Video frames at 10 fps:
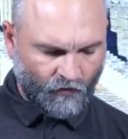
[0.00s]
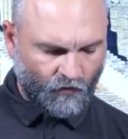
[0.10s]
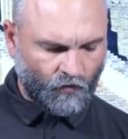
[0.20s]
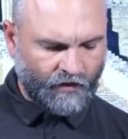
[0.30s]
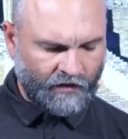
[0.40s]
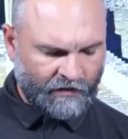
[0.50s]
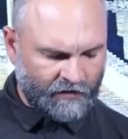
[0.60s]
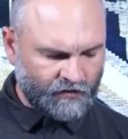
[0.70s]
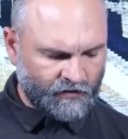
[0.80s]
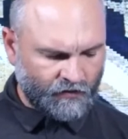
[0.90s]
we
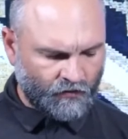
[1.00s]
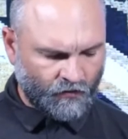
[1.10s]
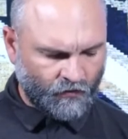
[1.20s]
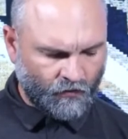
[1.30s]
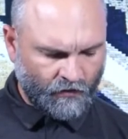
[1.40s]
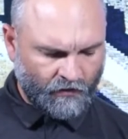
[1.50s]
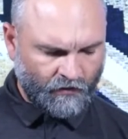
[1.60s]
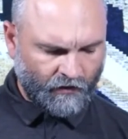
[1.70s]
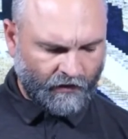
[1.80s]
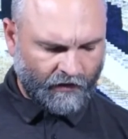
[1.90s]
need to
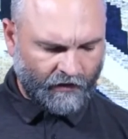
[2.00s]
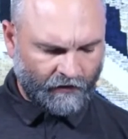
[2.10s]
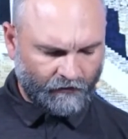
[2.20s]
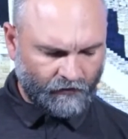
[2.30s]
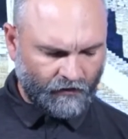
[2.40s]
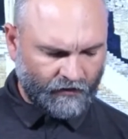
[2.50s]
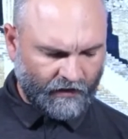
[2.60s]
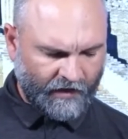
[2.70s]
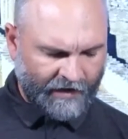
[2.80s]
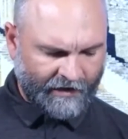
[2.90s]
look
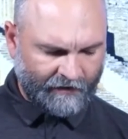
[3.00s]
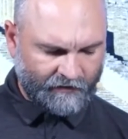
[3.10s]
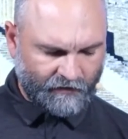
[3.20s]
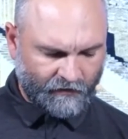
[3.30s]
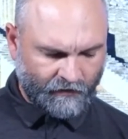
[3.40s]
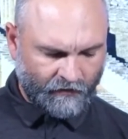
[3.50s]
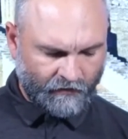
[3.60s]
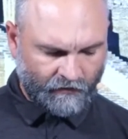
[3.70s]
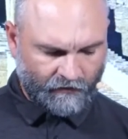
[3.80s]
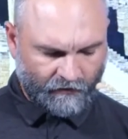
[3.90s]
at
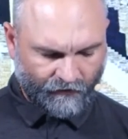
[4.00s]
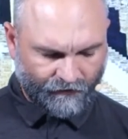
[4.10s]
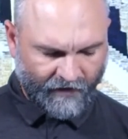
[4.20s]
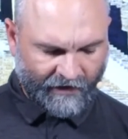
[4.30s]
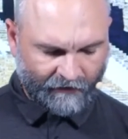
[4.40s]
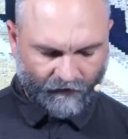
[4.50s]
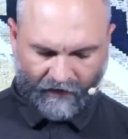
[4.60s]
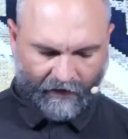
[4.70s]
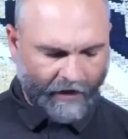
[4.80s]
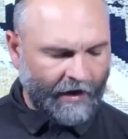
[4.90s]
the fact
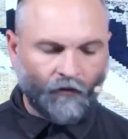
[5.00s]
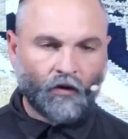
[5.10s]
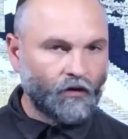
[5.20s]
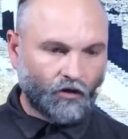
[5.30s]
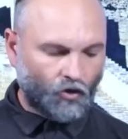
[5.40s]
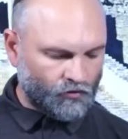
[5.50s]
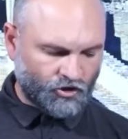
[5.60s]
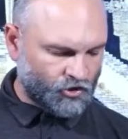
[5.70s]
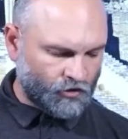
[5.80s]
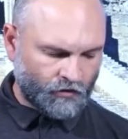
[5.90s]
that our
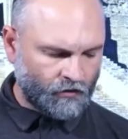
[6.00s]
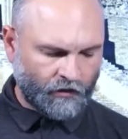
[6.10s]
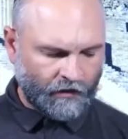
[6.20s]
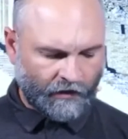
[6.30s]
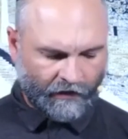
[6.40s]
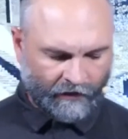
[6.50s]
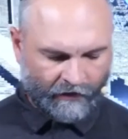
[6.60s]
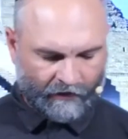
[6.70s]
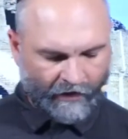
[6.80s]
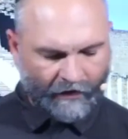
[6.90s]
culture
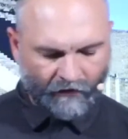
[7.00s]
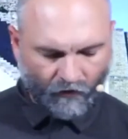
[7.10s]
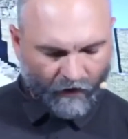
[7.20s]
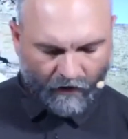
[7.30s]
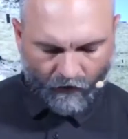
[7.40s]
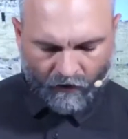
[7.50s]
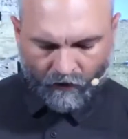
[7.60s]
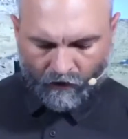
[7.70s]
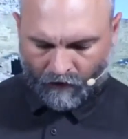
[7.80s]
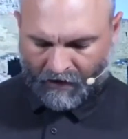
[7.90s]
and the way we
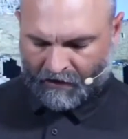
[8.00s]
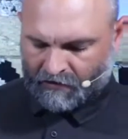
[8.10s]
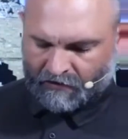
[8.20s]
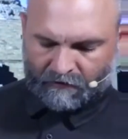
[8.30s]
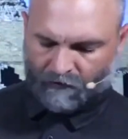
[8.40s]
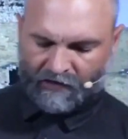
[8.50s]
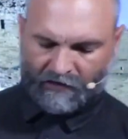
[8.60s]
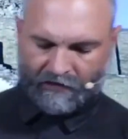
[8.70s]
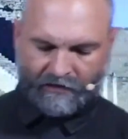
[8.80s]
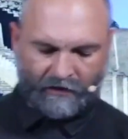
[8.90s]
were raised,
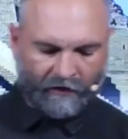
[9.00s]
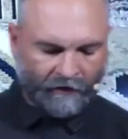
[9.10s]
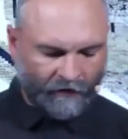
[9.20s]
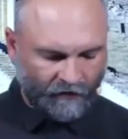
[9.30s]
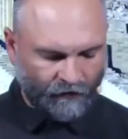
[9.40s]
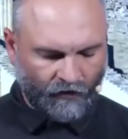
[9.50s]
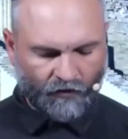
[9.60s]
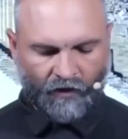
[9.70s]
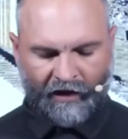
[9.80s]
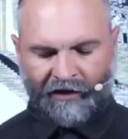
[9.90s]
because if you
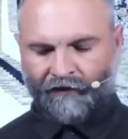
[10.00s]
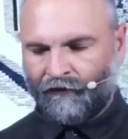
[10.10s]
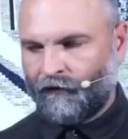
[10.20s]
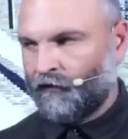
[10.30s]
have